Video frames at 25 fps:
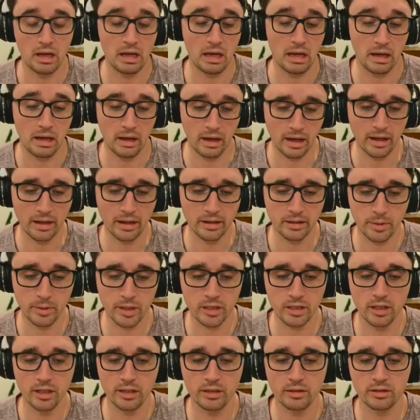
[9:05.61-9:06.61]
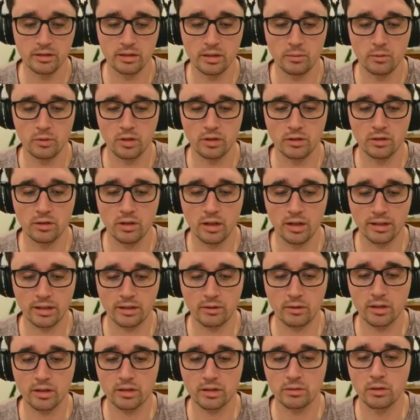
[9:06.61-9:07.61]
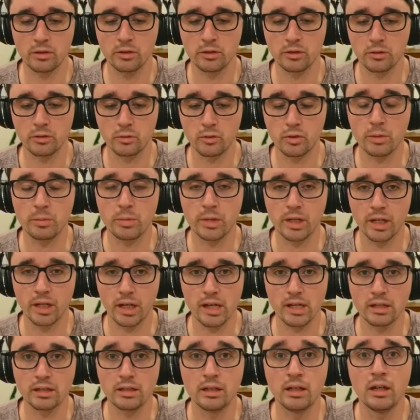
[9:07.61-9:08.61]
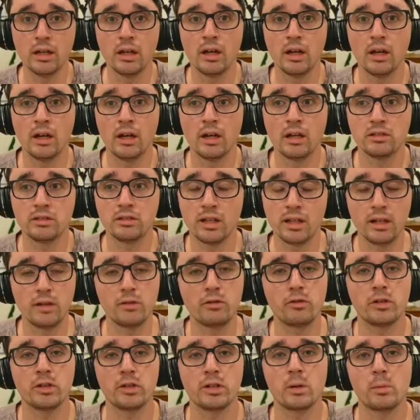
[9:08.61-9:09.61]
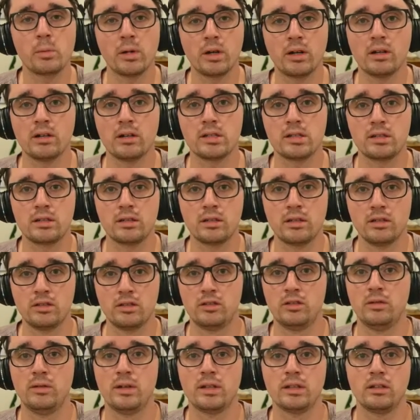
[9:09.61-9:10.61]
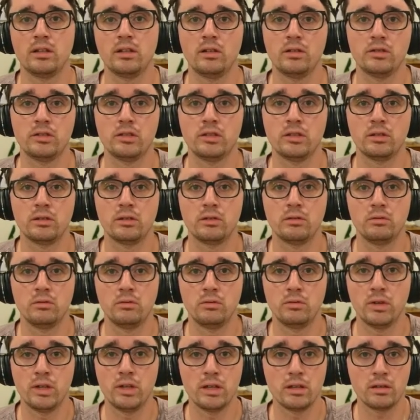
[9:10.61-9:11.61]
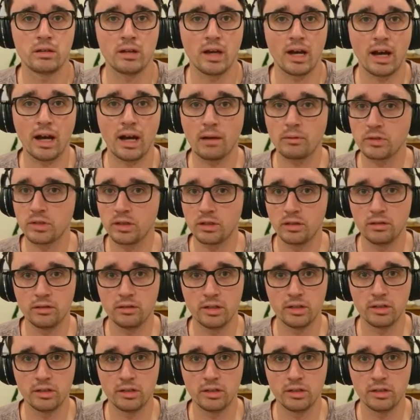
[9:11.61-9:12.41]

especially someone like Cresswell who can whip it in, delivering a pass to Antonio with absolutely